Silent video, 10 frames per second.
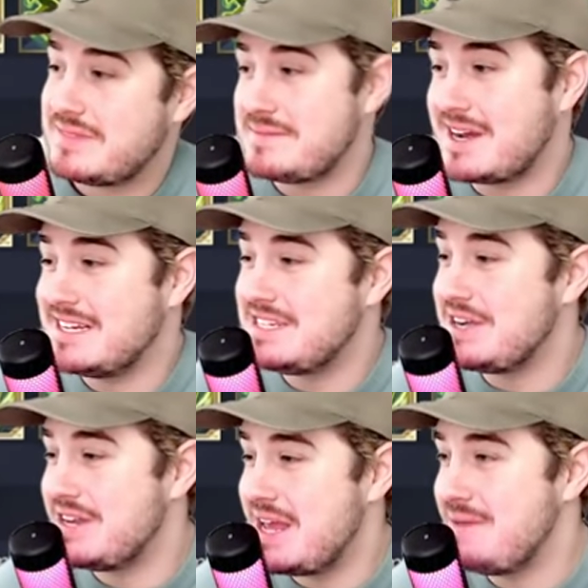I'm not going to
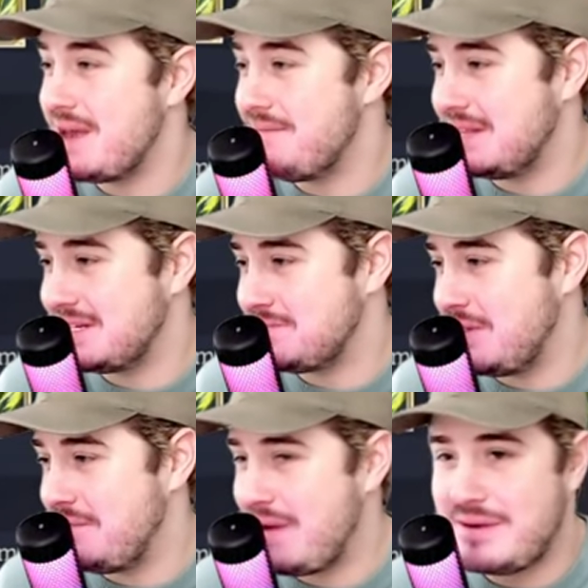tell you the name yet, but let's
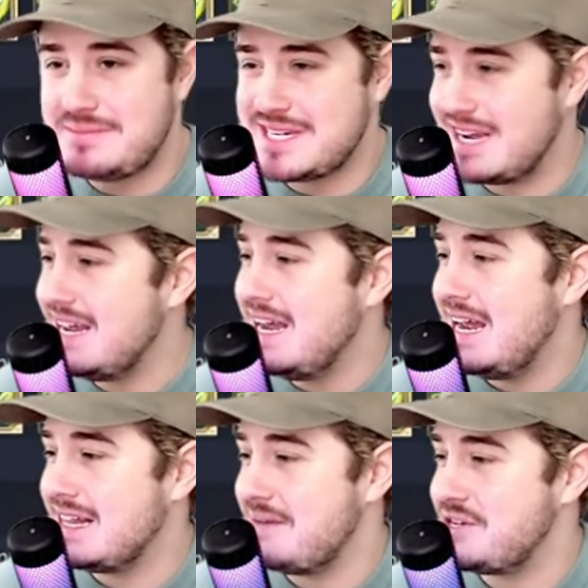pull up my website
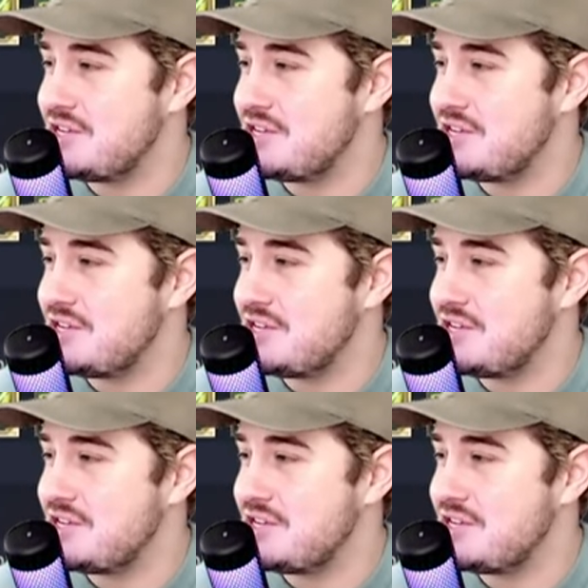and let me